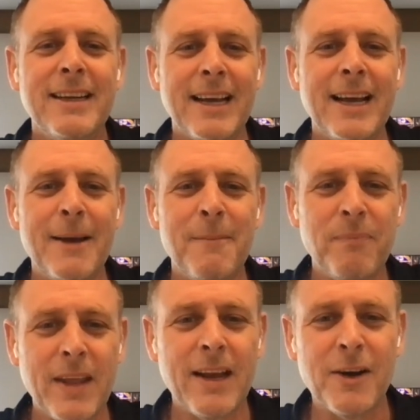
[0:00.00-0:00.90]

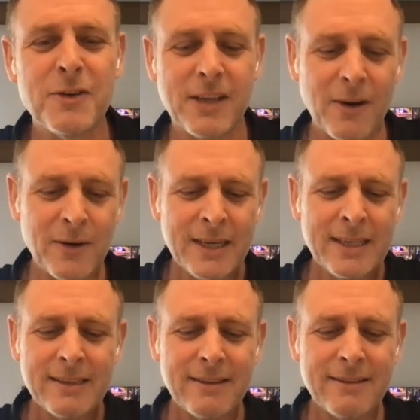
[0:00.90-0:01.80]
You know, so
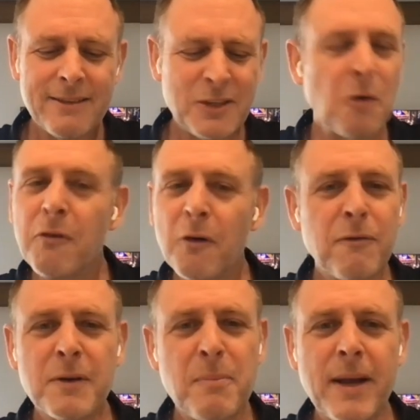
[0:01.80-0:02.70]
stuff
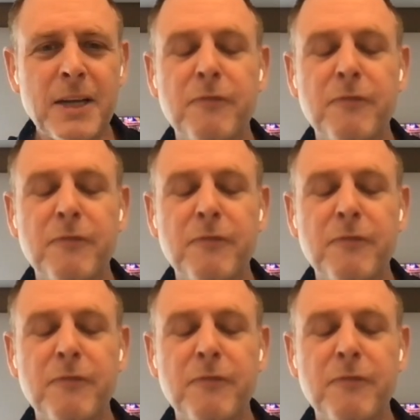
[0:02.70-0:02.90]
off of the pitch.